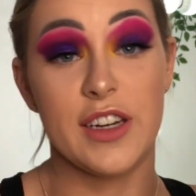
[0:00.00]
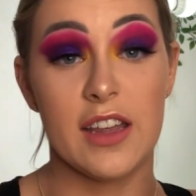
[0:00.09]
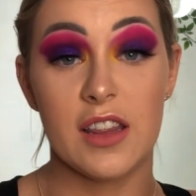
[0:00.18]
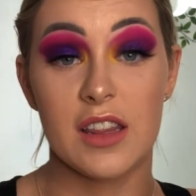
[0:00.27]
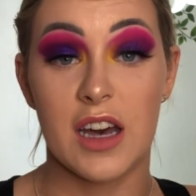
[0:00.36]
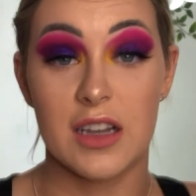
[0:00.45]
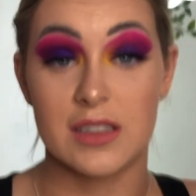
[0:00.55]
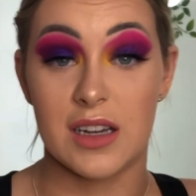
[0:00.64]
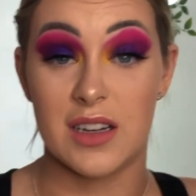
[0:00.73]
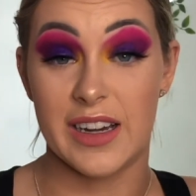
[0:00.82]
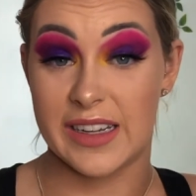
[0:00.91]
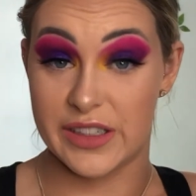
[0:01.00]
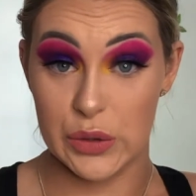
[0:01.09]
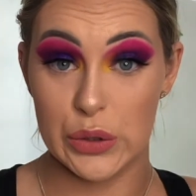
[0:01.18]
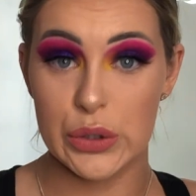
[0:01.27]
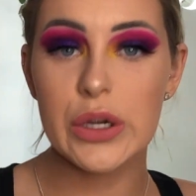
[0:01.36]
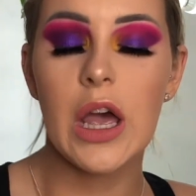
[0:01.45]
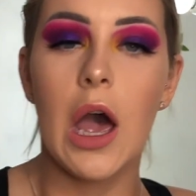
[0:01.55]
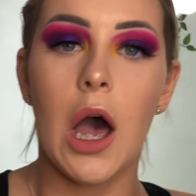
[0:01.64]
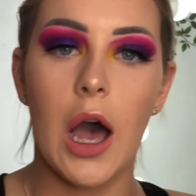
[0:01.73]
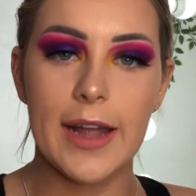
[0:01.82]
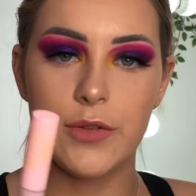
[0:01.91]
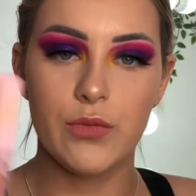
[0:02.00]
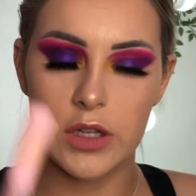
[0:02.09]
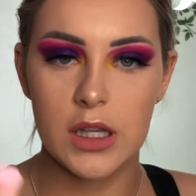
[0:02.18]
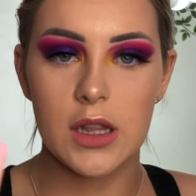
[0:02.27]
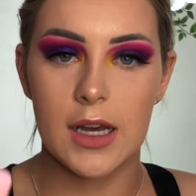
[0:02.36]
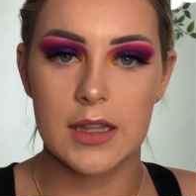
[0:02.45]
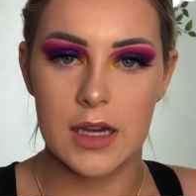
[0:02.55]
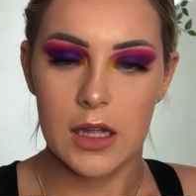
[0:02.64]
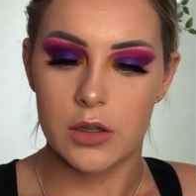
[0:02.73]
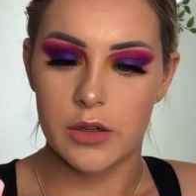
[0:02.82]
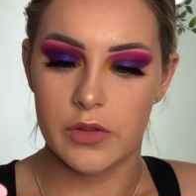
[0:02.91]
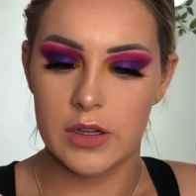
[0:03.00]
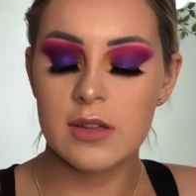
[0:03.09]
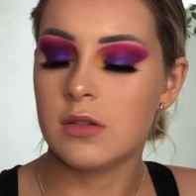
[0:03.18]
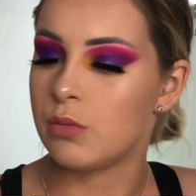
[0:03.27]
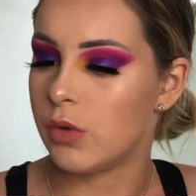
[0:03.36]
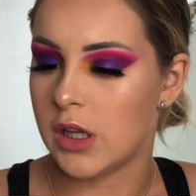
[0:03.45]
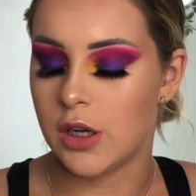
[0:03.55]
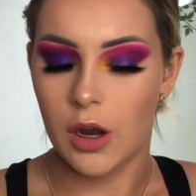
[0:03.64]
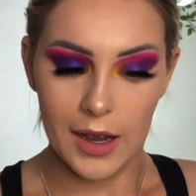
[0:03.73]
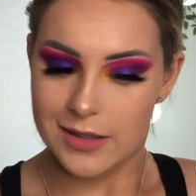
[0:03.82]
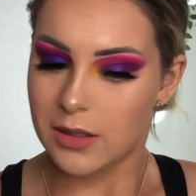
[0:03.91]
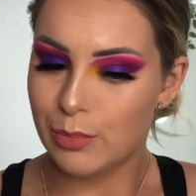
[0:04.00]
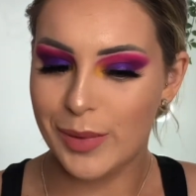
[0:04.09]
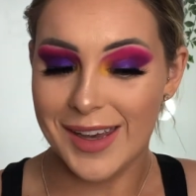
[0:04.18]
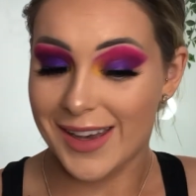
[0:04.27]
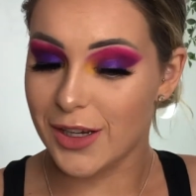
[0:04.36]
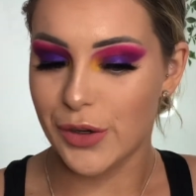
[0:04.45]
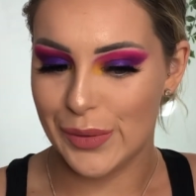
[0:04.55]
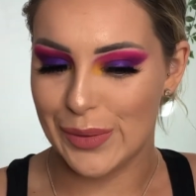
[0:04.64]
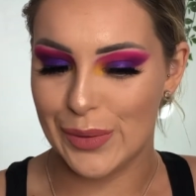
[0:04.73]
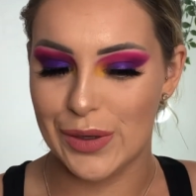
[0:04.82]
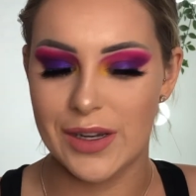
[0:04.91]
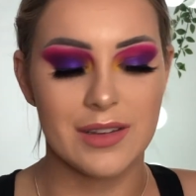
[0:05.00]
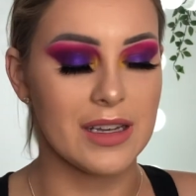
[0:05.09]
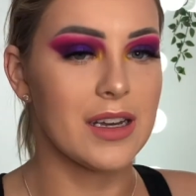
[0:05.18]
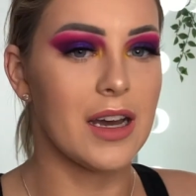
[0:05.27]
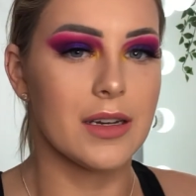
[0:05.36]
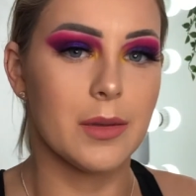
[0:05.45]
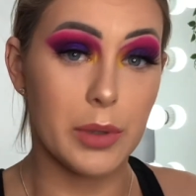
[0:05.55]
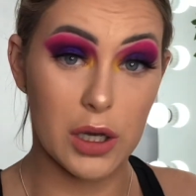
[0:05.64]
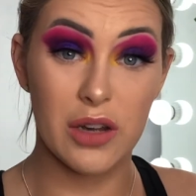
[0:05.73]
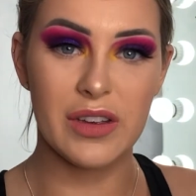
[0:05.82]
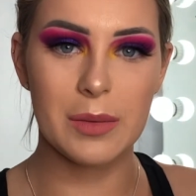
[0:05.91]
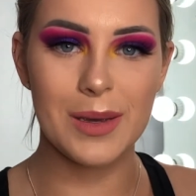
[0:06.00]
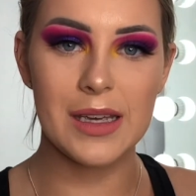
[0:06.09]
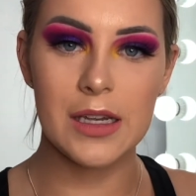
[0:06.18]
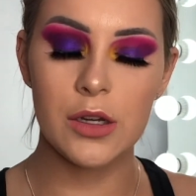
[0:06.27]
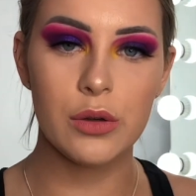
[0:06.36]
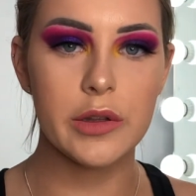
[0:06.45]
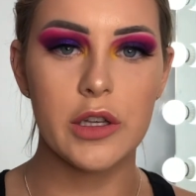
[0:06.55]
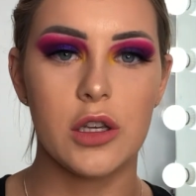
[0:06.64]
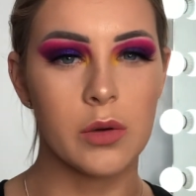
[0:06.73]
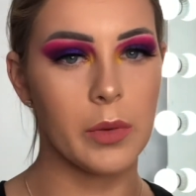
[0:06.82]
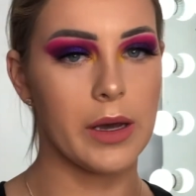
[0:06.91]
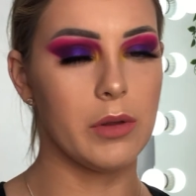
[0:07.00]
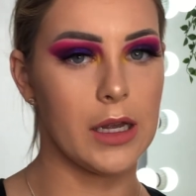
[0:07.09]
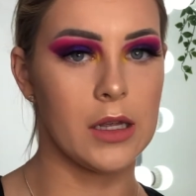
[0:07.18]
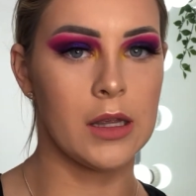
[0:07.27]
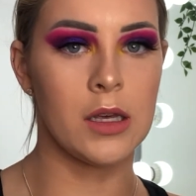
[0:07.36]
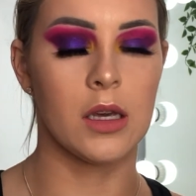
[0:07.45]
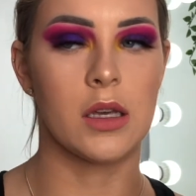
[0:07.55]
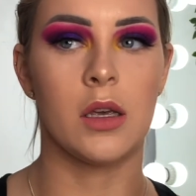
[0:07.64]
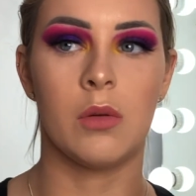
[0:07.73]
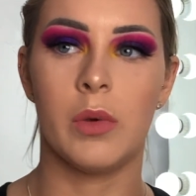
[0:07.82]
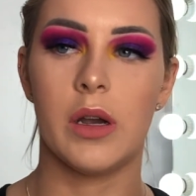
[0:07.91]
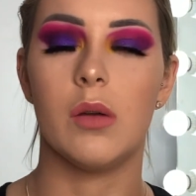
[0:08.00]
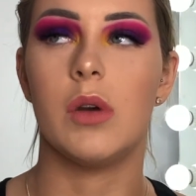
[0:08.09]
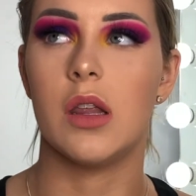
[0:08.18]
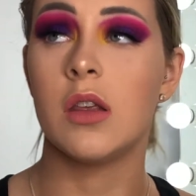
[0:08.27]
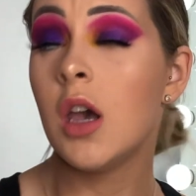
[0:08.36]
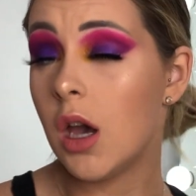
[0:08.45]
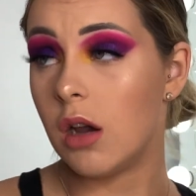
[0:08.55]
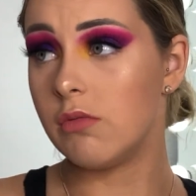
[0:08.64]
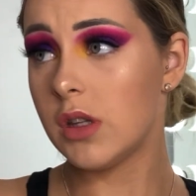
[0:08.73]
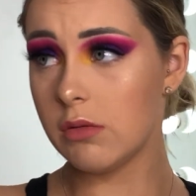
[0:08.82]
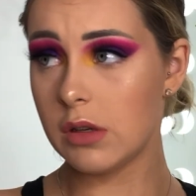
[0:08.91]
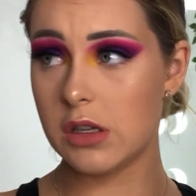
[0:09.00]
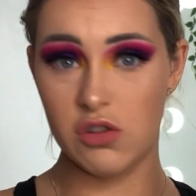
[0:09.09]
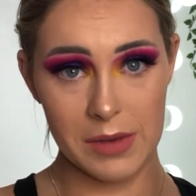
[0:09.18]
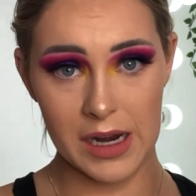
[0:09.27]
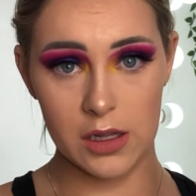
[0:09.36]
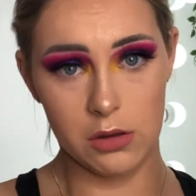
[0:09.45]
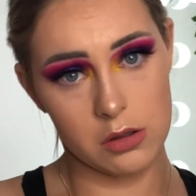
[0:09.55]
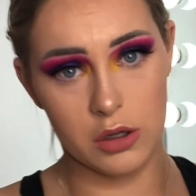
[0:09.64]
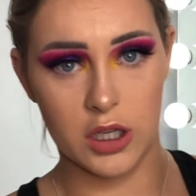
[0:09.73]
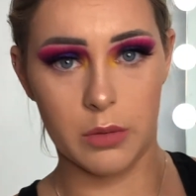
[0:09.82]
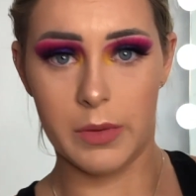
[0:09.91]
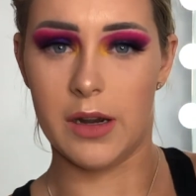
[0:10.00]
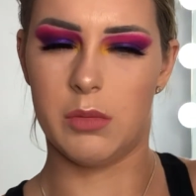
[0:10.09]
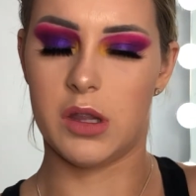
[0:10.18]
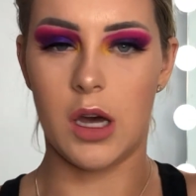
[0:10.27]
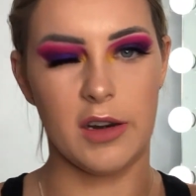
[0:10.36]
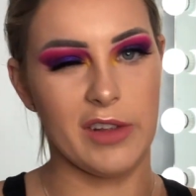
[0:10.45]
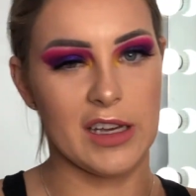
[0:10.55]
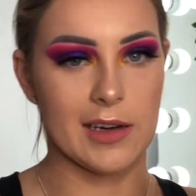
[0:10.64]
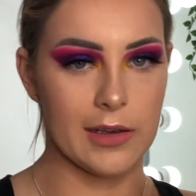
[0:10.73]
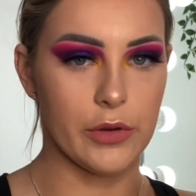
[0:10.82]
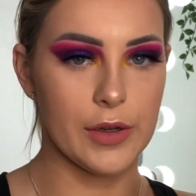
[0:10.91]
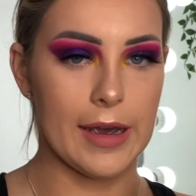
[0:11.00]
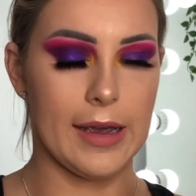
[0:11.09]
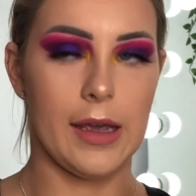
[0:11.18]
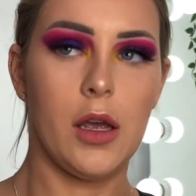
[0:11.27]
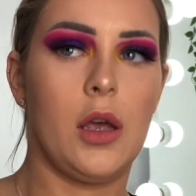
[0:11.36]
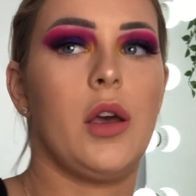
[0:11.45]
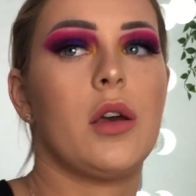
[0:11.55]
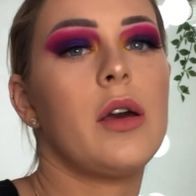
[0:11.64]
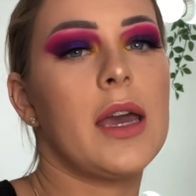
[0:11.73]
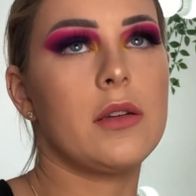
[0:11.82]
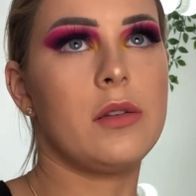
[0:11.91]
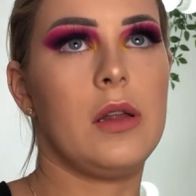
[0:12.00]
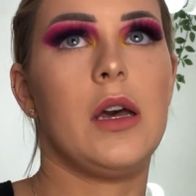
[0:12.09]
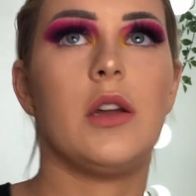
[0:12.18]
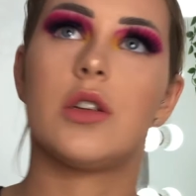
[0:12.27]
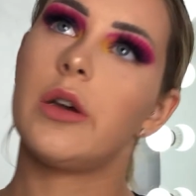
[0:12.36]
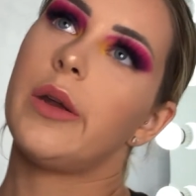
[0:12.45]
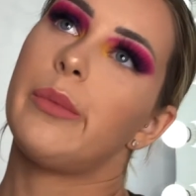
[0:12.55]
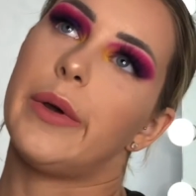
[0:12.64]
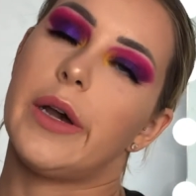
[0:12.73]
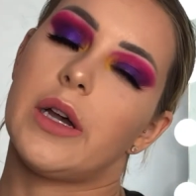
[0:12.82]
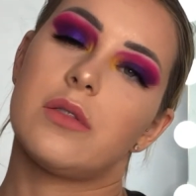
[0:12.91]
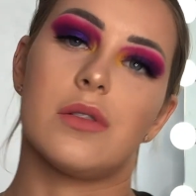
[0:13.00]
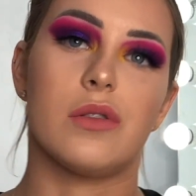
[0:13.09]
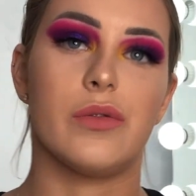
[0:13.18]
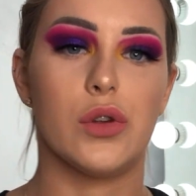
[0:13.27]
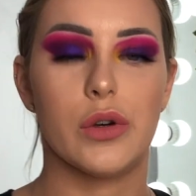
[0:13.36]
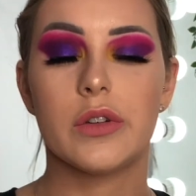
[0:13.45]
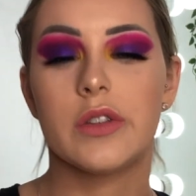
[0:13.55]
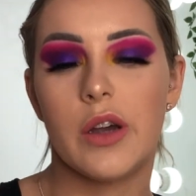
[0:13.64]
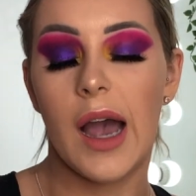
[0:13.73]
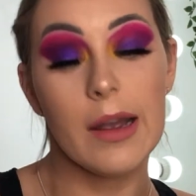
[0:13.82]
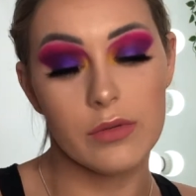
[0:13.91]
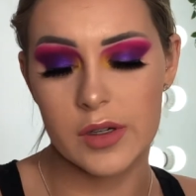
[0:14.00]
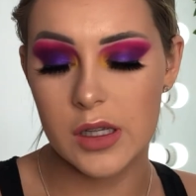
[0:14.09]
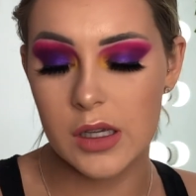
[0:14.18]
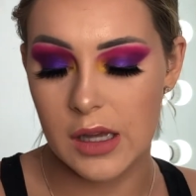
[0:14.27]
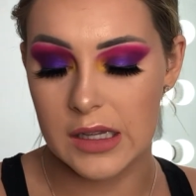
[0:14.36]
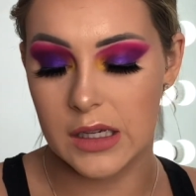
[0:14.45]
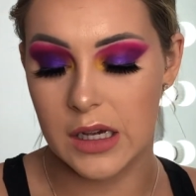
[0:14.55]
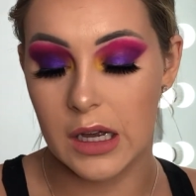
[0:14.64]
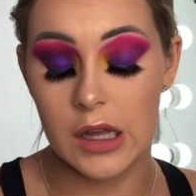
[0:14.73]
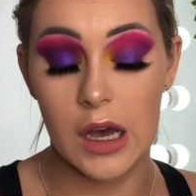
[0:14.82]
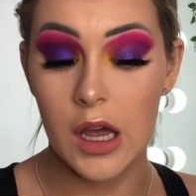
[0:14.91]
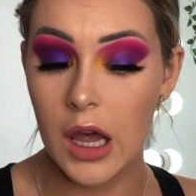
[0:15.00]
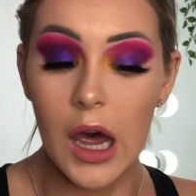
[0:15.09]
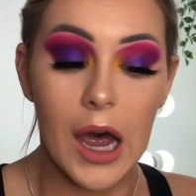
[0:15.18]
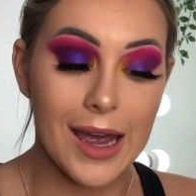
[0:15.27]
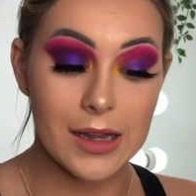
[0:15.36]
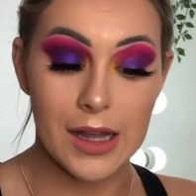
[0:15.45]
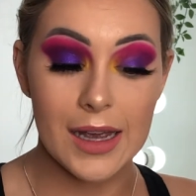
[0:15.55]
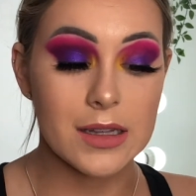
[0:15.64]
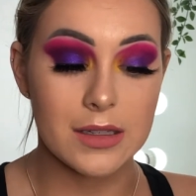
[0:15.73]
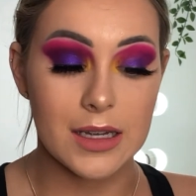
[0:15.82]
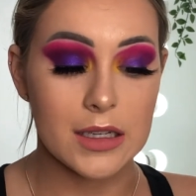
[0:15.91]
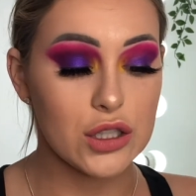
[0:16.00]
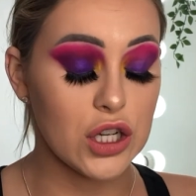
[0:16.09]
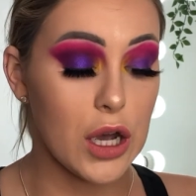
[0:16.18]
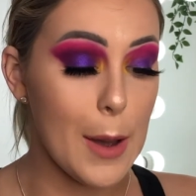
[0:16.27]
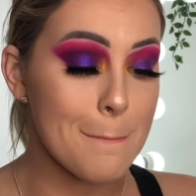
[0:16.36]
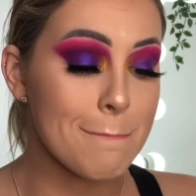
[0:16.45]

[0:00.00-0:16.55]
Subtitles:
now that the colour's gone, I can talk. I really like the colour of this. It's a really nice pink nude. It's like kind of the perfect pinky nude that you can wear with anything. Like you can wear it with a really, really dramatic look, or you can wear it with kind of like an everyday going out to lunch, going to work sort of look. So I really like the colour. I like the texture.